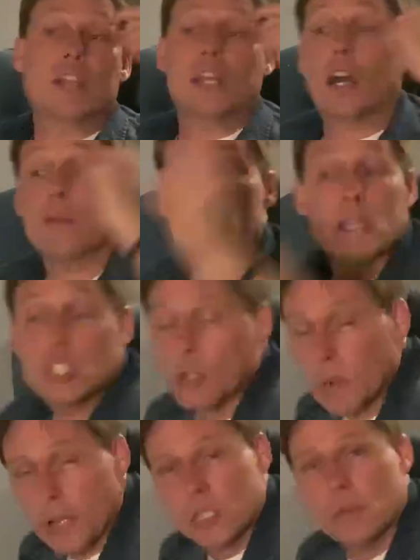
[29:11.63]
and God will meet you
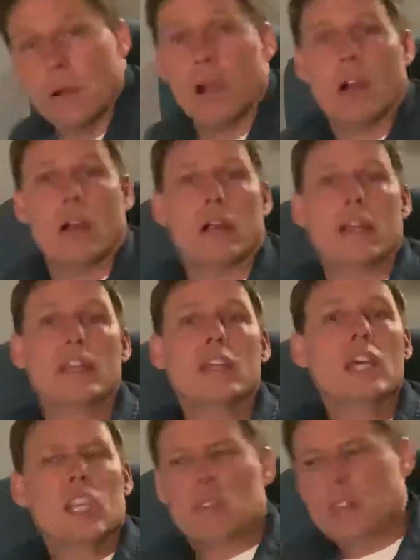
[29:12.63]
where you are, and
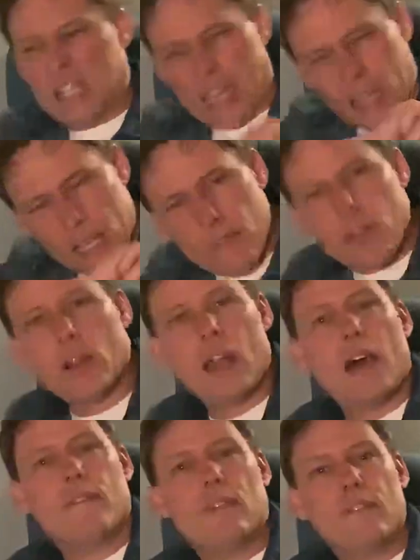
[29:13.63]
you need to leave your
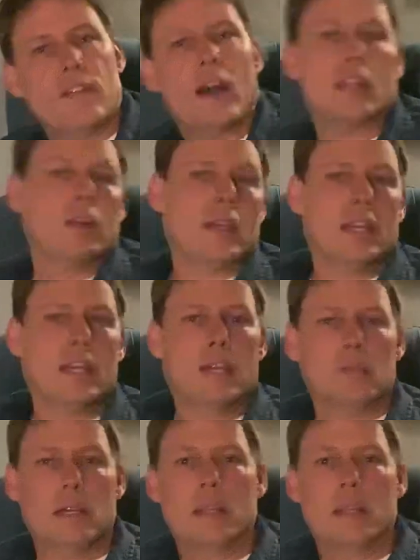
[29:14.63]
life and follow Him.